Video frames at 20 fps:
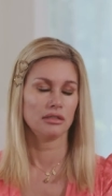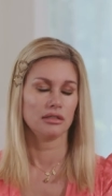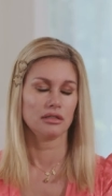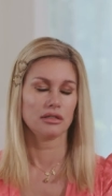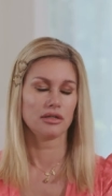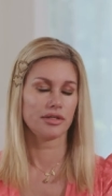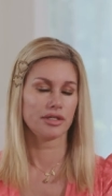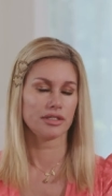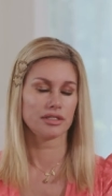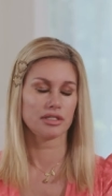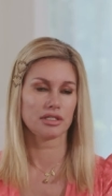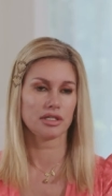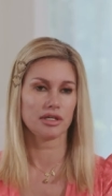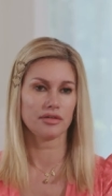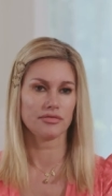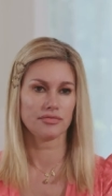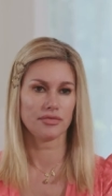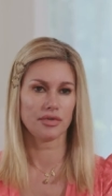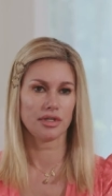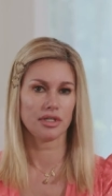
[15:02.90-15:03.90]
all that
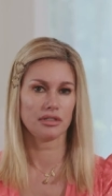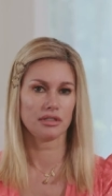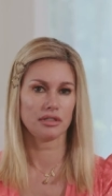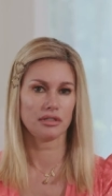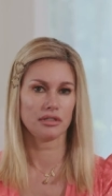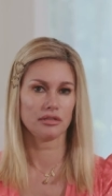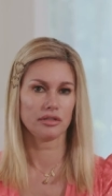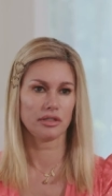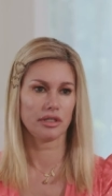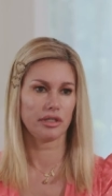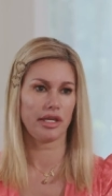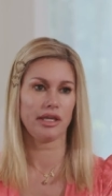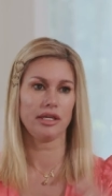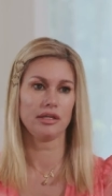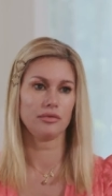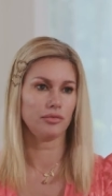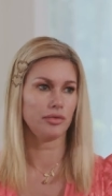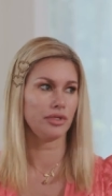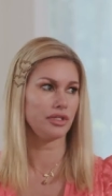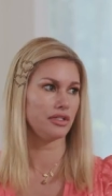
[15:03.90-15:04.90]
stuff. And hey,
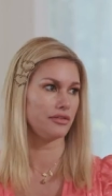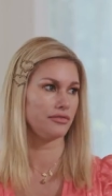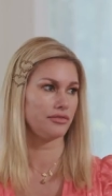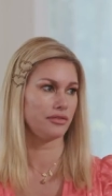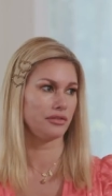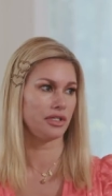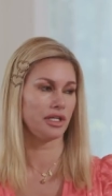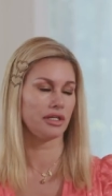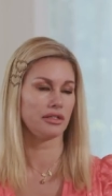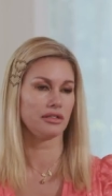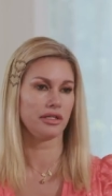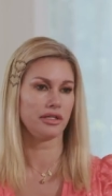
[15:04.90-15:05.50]
we live in L